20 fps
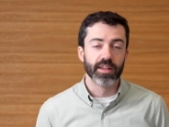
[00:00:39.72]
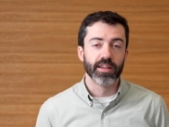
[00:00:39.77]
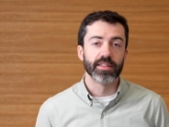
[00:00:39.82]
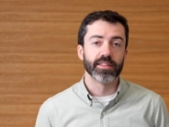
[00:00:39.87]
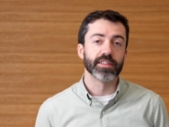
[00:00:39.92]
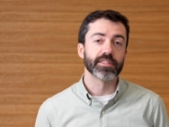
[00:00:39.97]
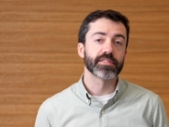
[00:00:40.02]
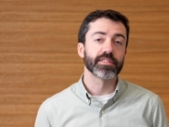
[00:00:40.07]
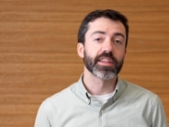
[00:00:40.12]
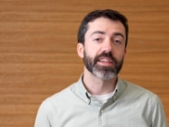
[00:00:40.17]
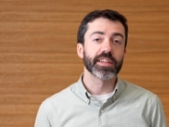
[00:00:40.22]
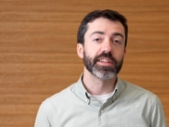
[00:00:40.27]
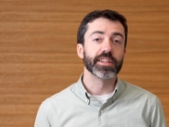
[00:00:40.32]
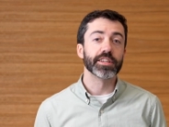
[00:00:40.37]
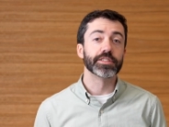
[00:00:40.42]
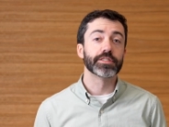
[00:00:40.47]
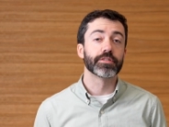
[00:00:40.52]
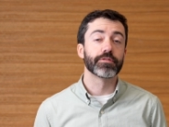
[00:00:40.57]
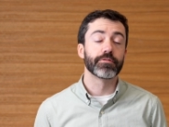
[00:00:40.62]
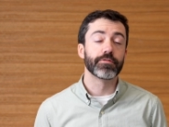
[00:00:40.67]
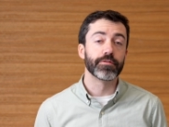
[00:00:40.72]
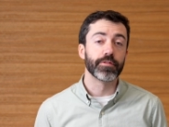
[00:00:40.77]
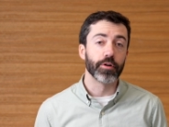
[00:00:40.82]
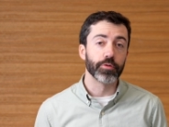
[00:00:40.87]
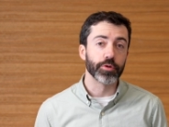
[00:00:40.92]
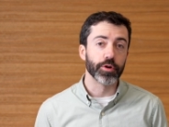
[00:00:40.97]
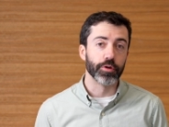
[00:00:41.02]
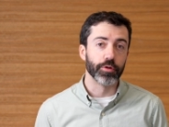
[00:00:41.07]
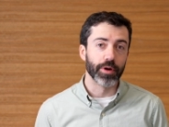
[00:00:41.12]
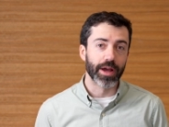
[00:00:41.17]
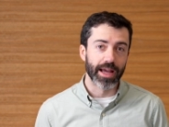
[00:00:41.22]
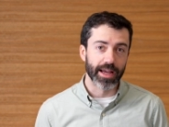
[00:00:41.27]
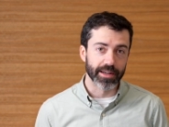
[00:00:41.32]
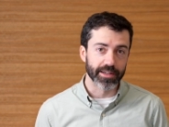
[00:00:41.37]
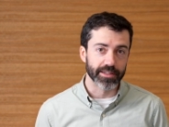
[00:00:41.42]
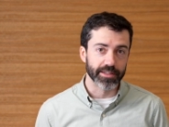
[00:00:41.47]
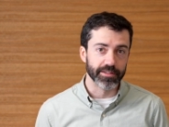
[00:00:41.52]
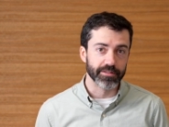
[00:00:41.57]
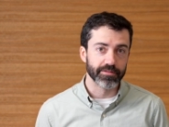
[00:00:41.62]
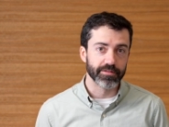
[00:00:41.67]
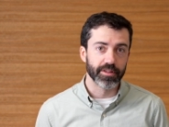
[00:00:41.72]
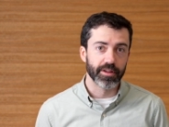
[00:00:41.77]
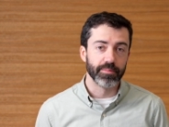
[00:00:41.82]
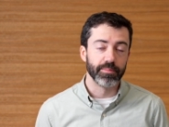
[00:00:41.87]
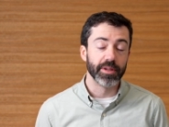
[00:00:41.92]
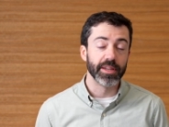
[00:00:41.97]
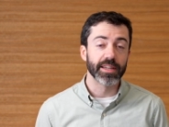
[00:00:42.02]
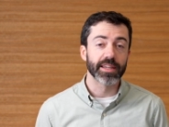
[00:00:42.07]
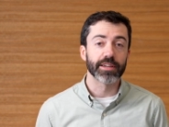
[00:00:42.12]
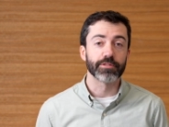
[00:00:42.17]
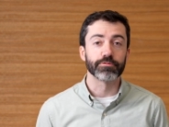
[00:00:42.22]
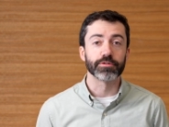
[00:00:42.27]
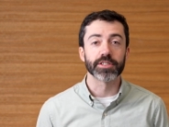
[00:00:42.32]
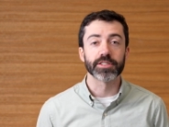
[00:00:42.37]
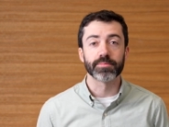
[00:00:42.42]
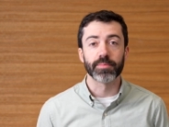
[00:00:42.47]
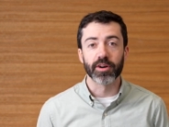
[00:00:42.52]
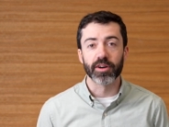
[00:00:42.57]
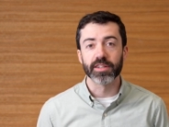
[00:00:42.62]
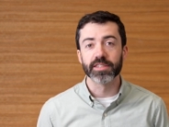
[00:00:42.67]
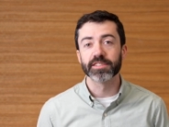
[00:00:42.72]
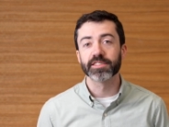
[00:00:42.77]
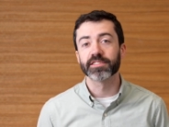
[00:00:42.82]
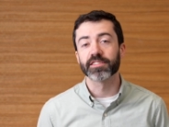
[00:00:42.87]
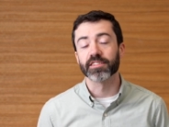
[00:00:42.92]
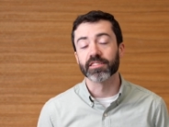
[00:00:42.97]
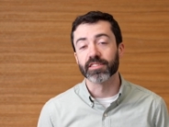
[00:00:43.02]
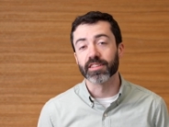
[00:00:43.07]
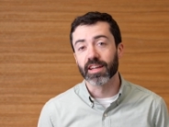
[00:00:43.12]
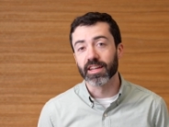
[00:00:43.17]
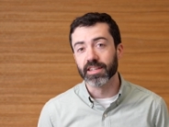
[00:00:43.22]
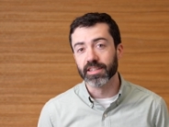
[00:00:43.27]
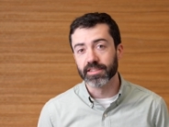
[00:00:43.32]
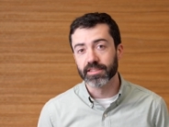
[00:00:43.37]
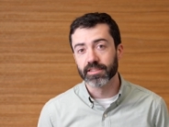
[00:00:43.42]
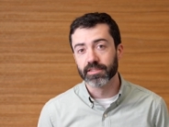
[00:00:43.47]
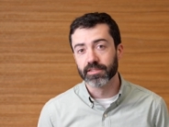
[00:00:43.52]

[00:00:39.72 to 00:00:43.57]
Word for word: This ligand is photoactive, meaning it responds to light.